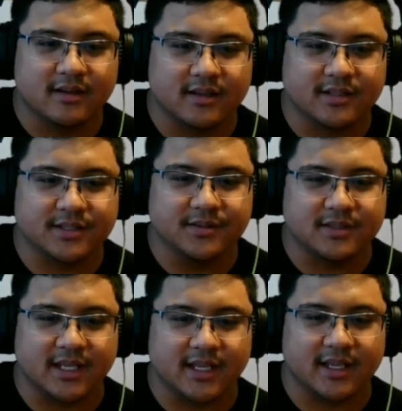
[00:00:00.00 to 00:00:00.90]

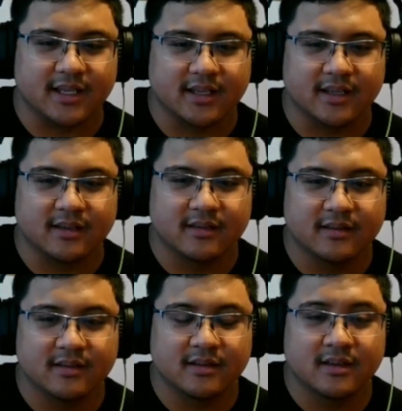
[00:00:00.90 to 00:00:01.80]
Scutte.
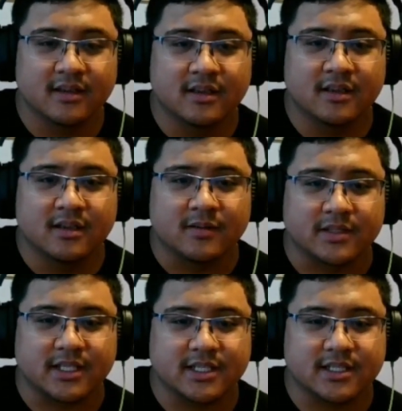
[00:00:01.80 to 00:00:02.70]

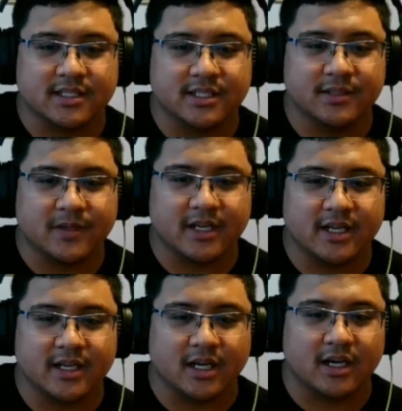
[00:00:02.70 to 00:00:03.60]
Watashitachi
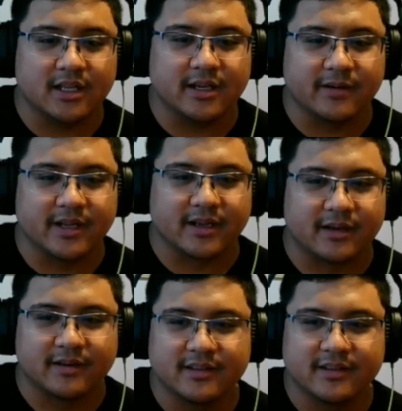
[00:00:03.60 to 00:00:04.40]
wa... Oh, there we go.